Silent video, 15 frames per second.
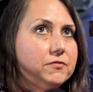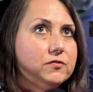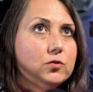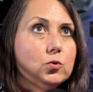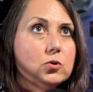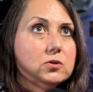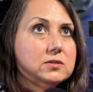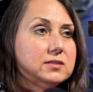
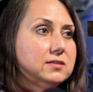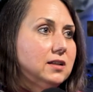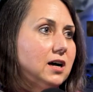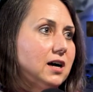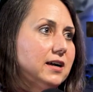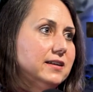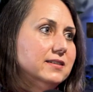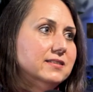4
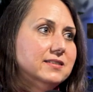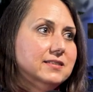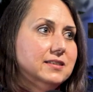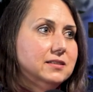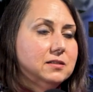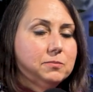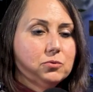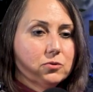slides
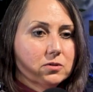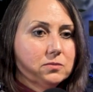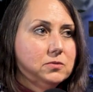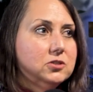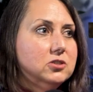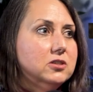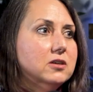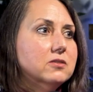that the board
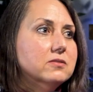was shown.